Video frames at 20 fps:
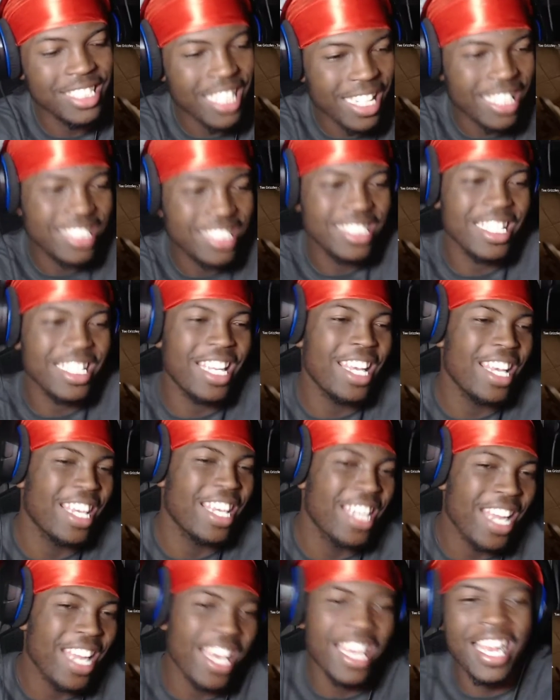You see he in
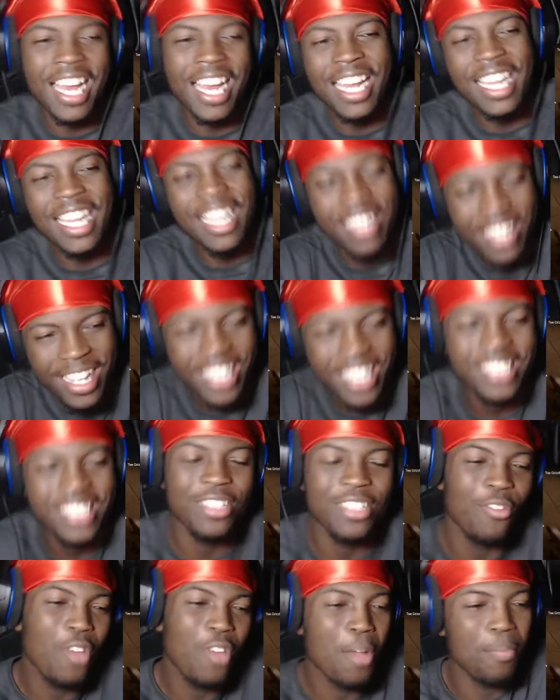that goddamn kitchen
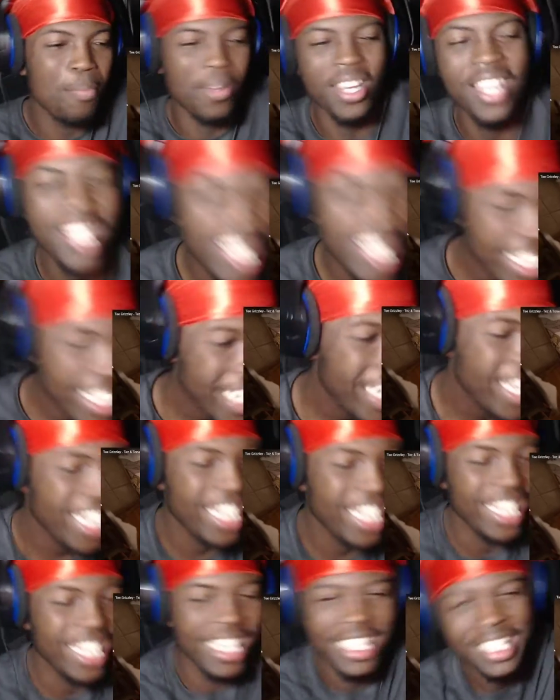whipping.
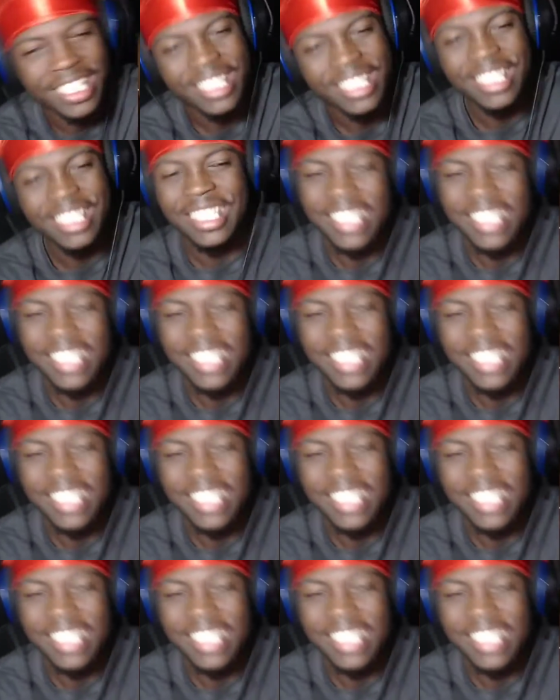Gotta